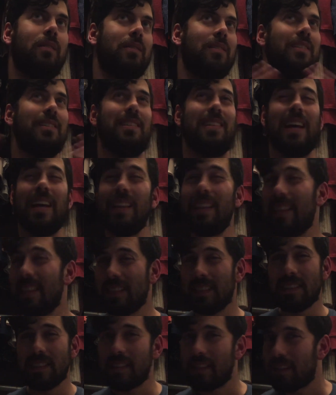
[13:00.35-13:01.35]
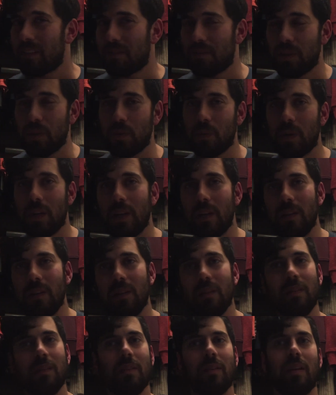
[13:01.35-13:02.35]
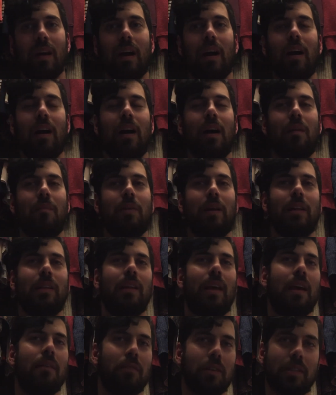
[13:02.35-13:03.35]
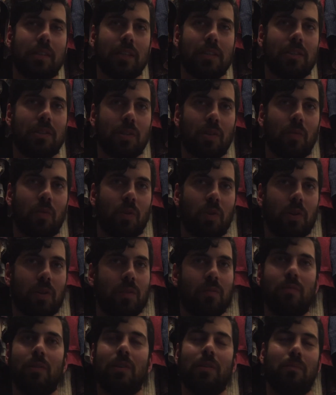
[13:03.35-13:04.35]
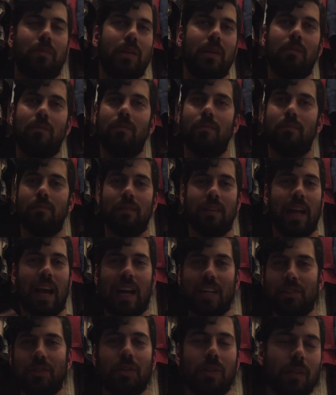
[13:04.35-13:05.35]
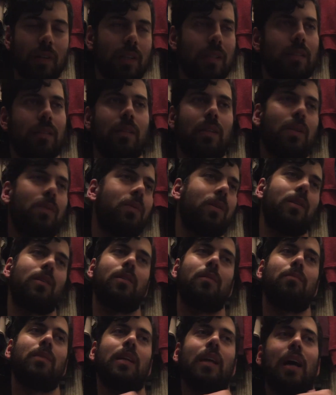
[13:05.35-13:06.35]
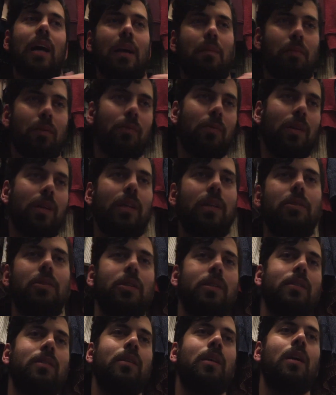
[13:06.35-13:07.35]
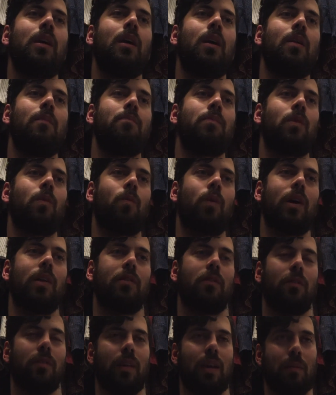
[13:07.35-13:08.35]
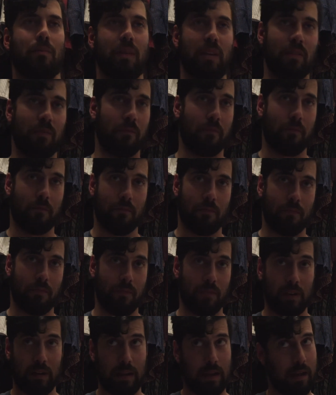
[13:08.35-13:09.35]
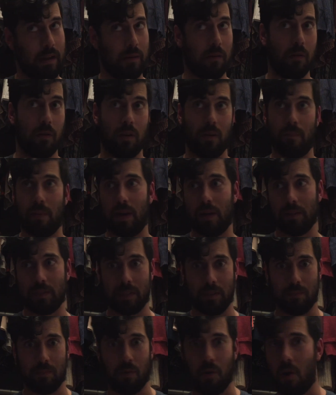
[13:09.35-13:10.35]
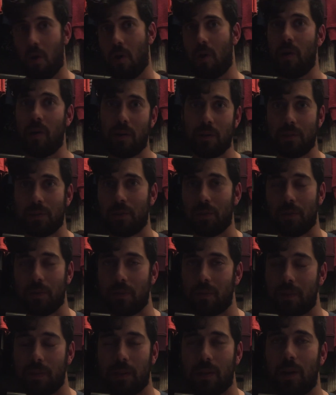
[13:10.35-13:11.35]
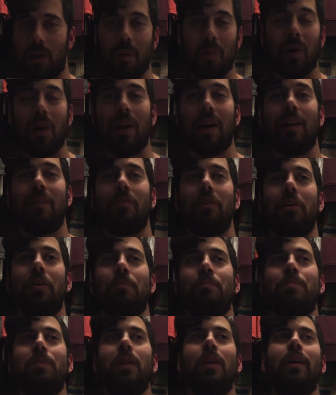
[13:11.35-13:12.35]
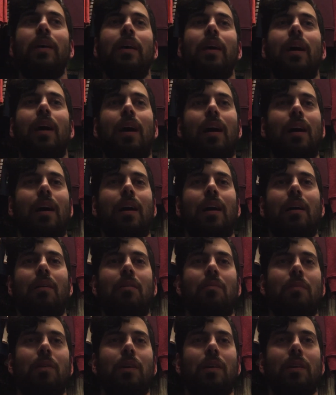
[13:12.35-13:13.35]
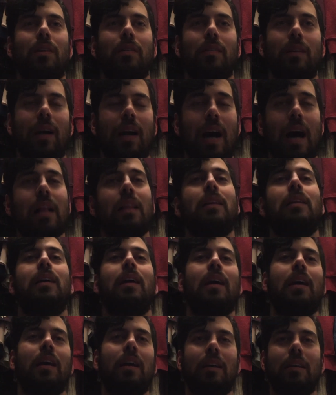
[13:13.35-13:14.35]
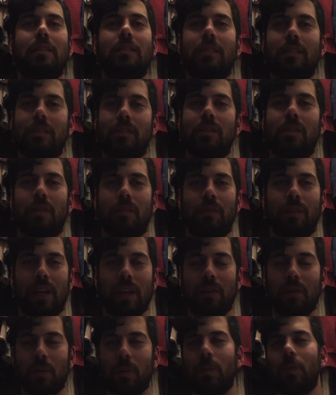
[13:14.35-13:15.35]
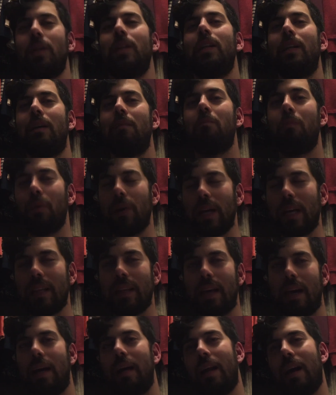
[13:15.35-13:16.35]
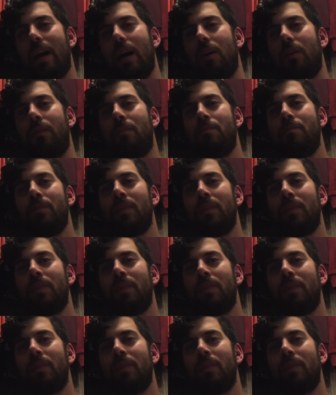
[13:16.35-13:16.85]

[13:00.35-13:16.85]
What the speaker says: zealous, if you will, in every sense of the word, whether it be nationalistic, whether it be hyper religious, whether they be fanatical about some cause or whatever. The holidays can really bring that out